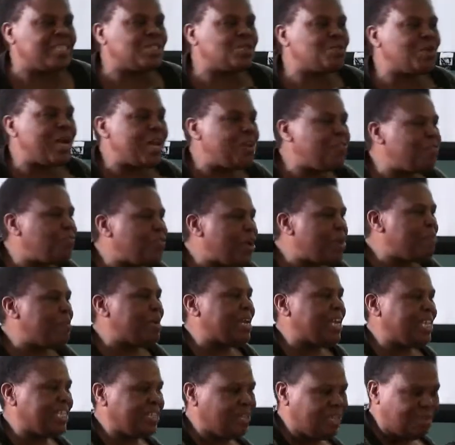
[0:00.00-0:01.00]
There's one
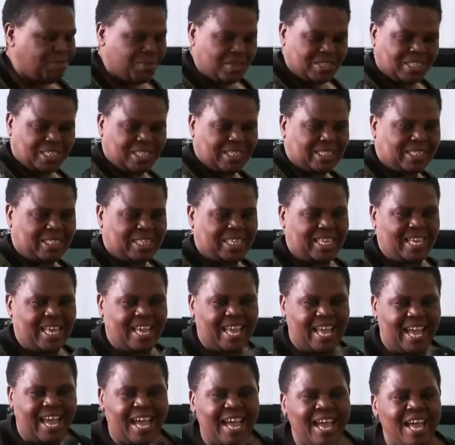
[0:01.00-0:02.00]
family which is
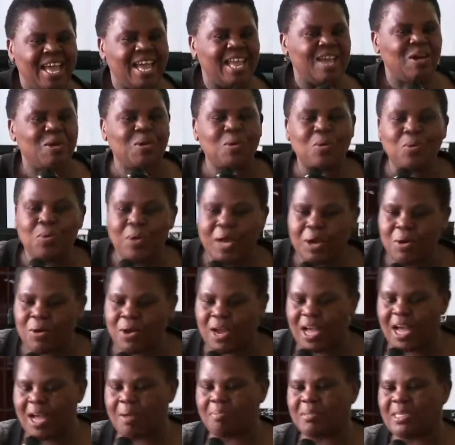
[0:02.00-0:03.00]
here who
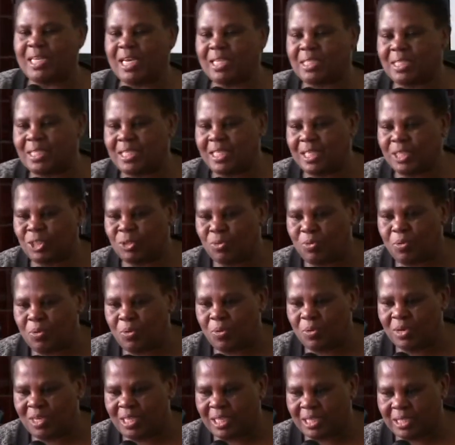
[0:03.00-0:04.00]
welcomed us this
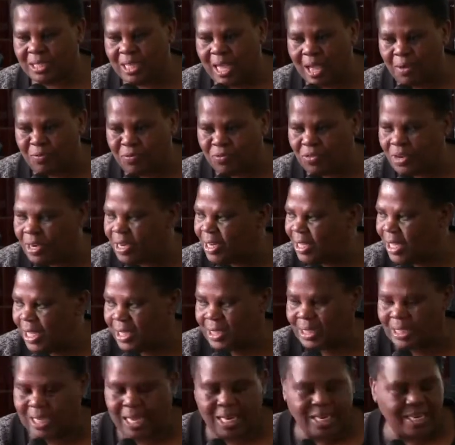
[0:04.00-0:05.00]
afternoon,
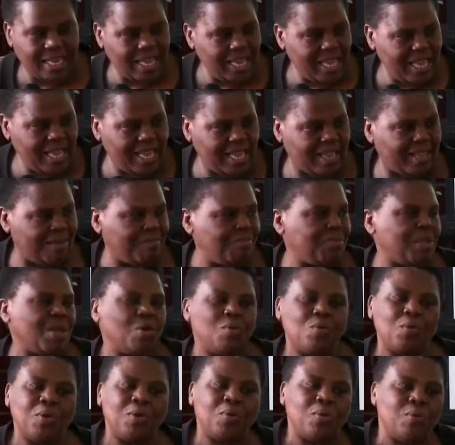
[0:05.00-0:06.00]
yesterday.
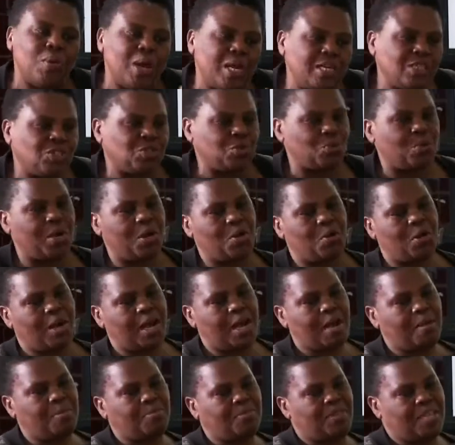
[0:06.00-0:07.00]
We want to
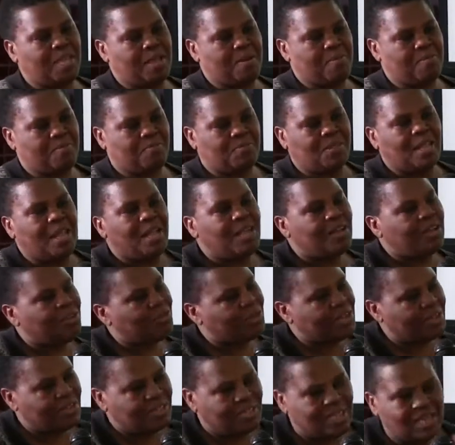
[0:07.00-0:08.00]
welcome them.
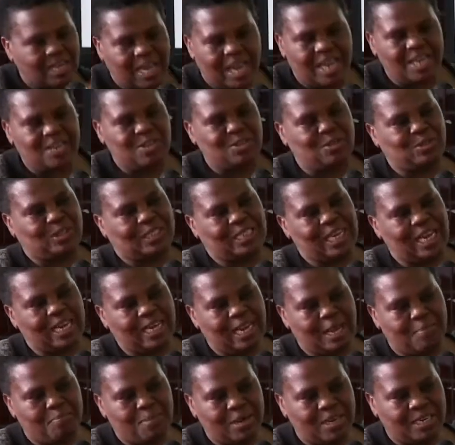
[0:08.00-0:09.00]
Can you
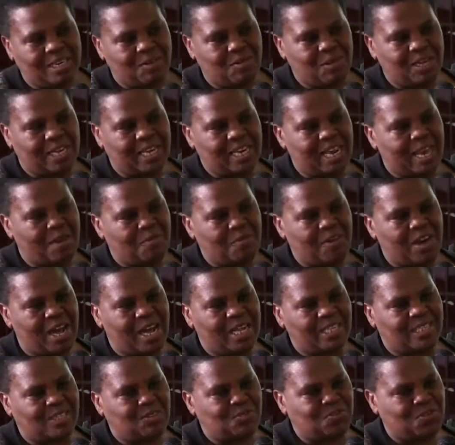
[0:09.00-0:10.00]
stand up and we clap
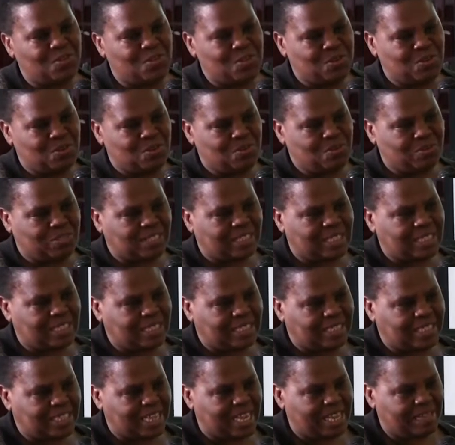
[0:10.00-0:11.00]
hands for you,
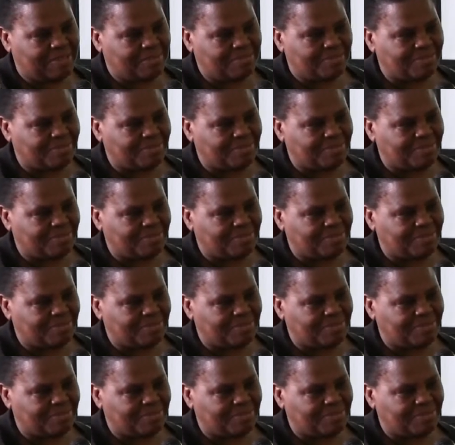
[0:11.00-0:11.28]
sister?